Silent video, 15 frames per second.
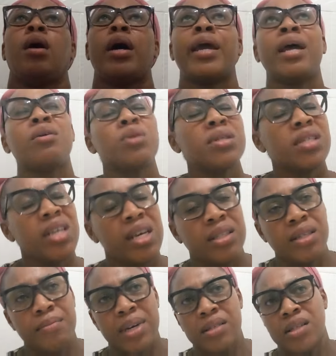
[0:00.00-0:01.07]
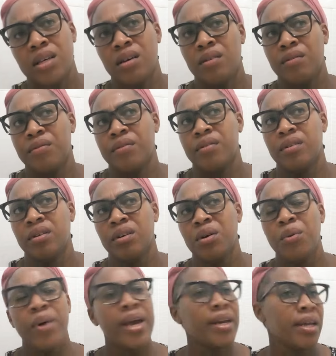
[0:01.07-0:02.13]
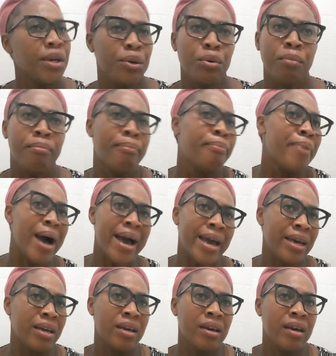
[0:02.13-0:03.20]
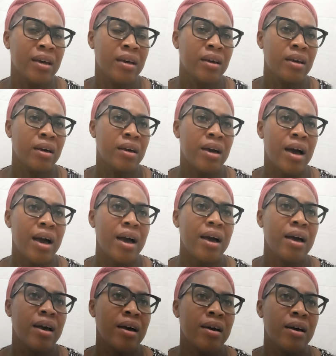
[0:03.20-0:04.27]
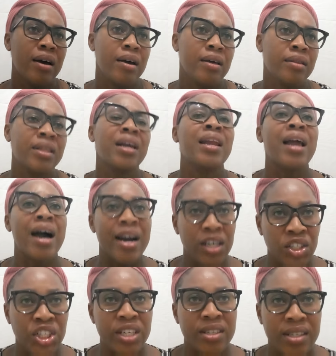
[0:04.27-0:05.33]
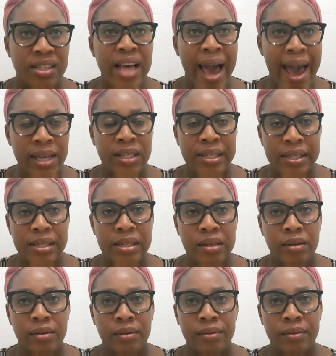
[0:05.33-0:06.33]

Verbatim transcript: And I was saying to myself, why did you buy the largest size?